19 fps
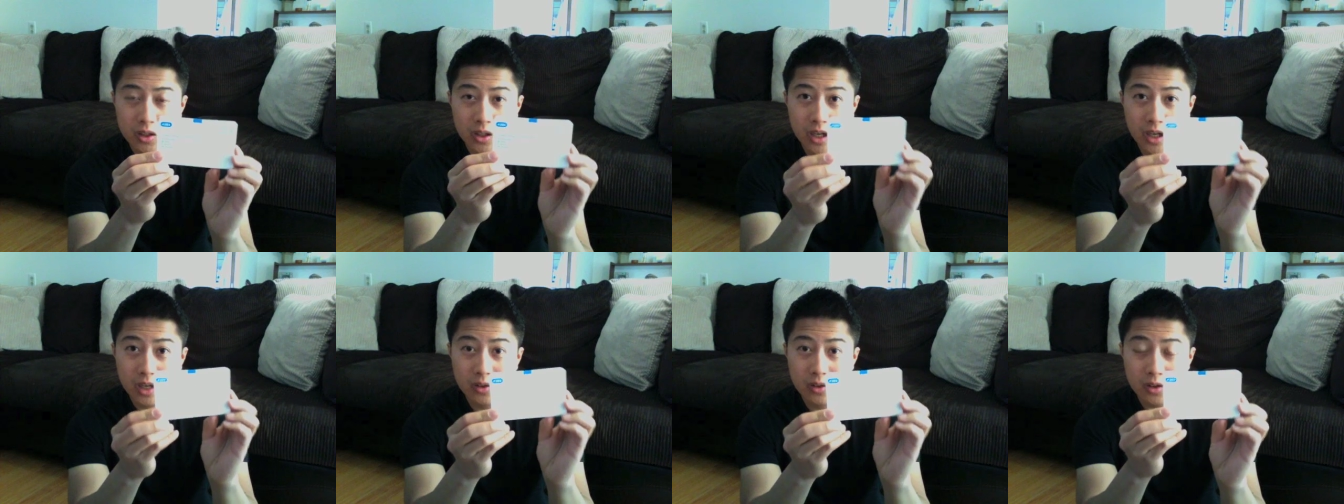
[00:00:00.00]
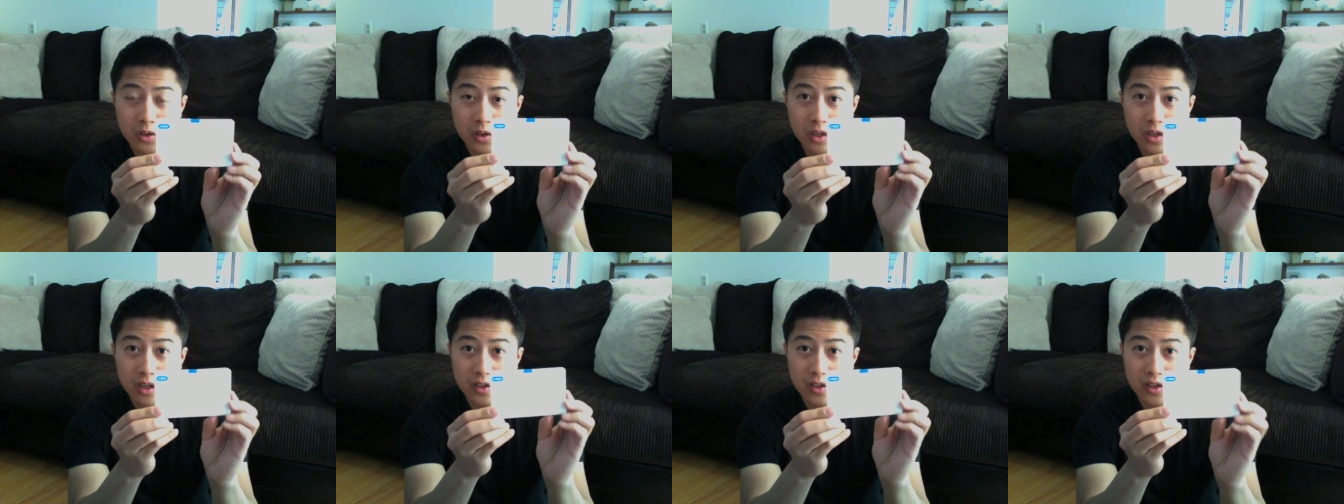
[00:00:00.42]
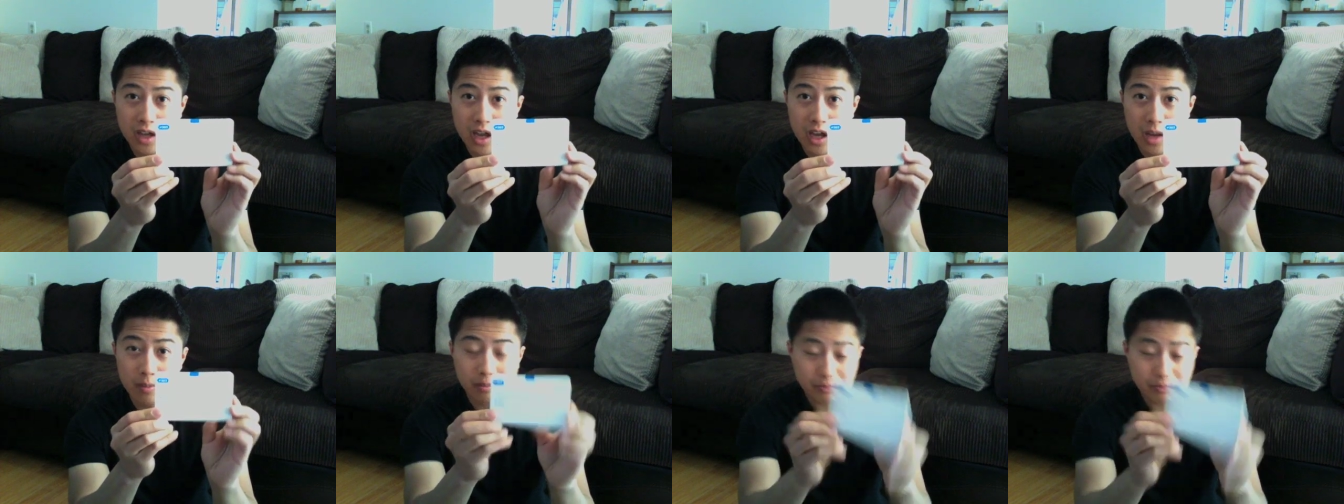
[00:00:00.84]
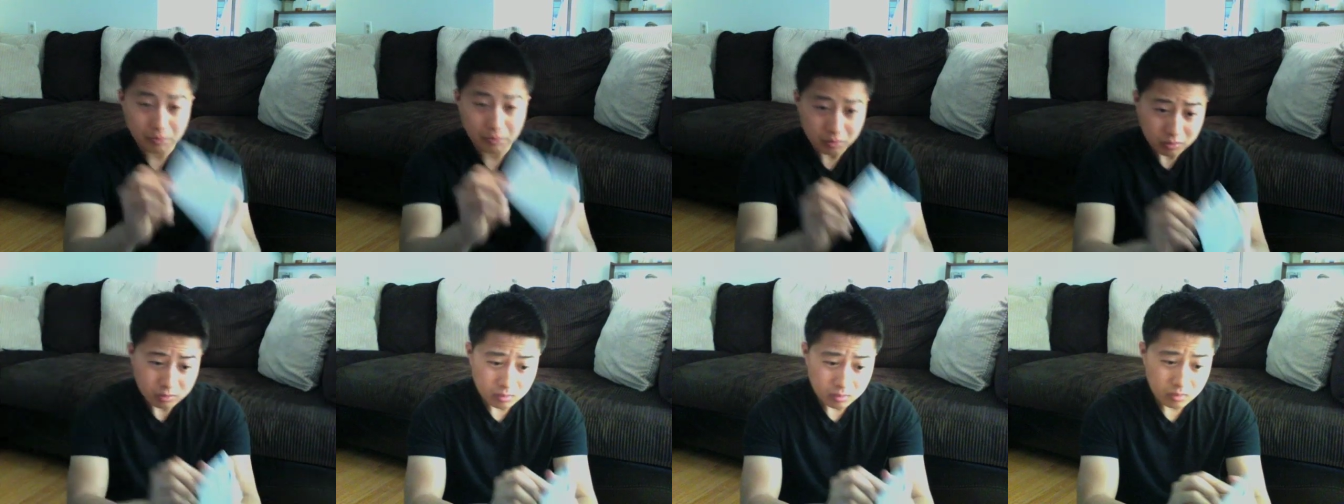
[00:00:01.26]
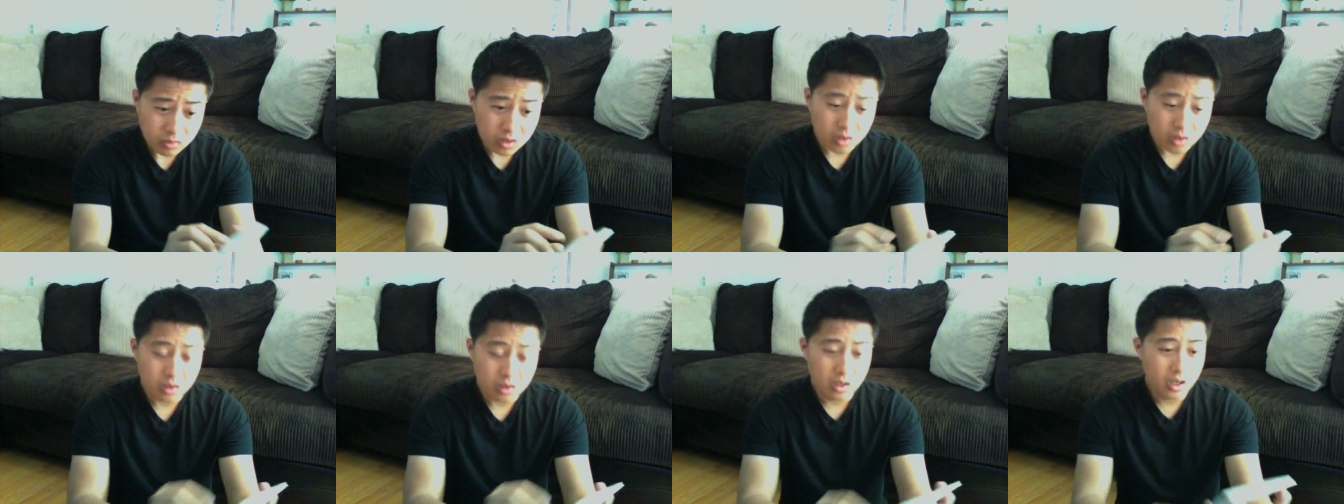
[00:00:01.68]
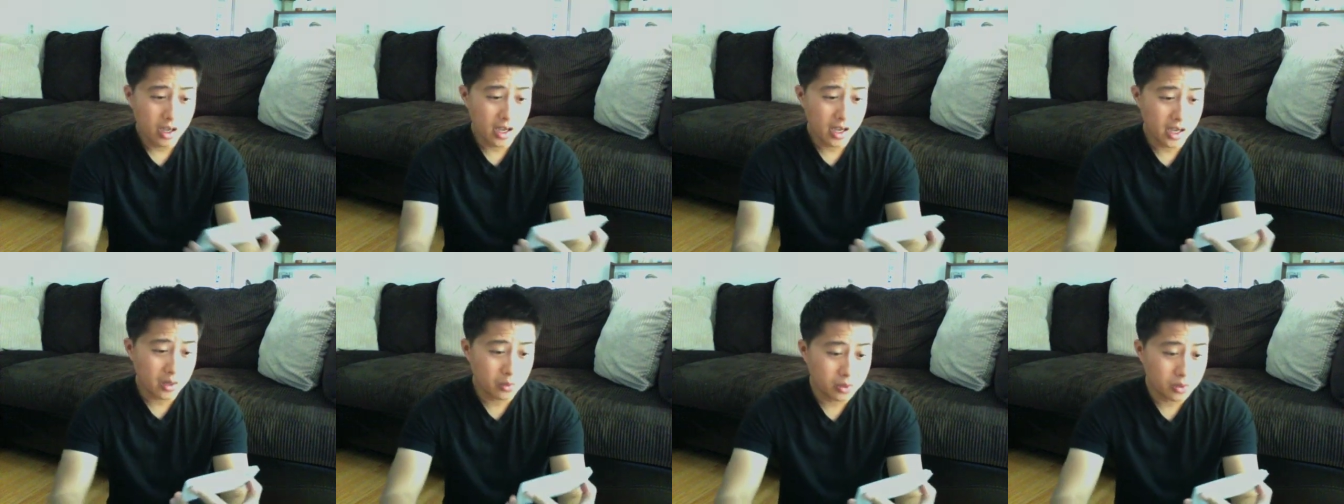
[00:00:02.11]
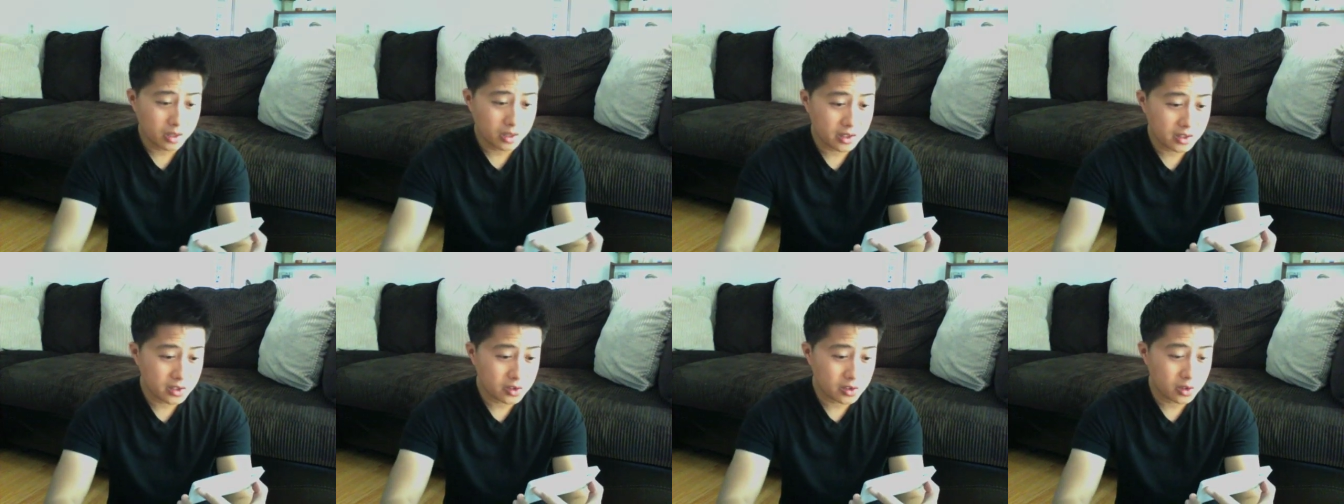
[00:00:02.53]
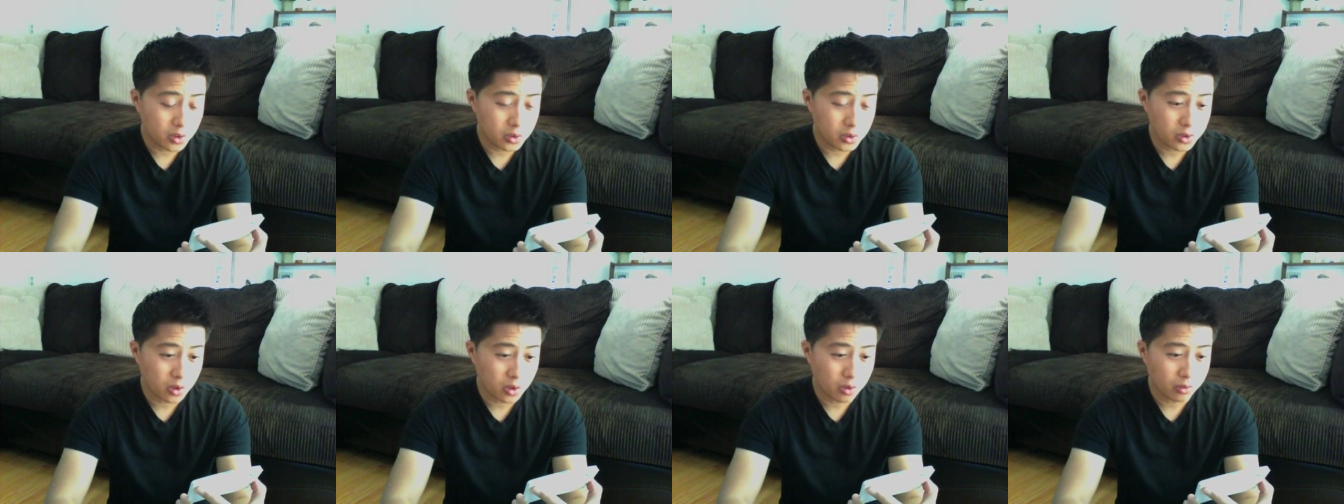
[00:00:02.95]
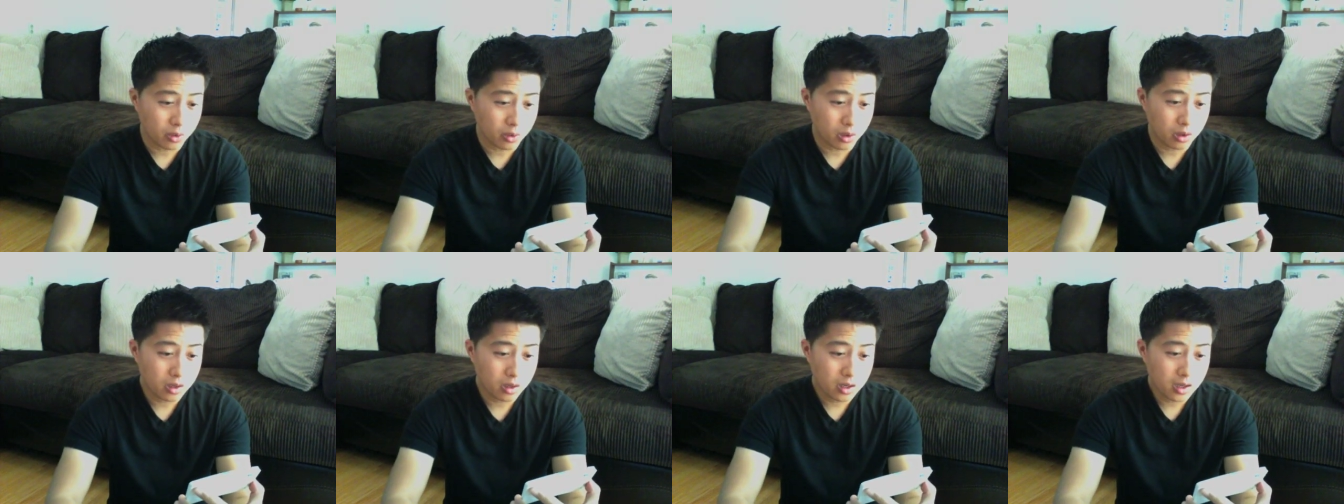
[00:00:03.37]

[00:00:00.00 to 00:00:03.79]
entrance exam. And really this goes over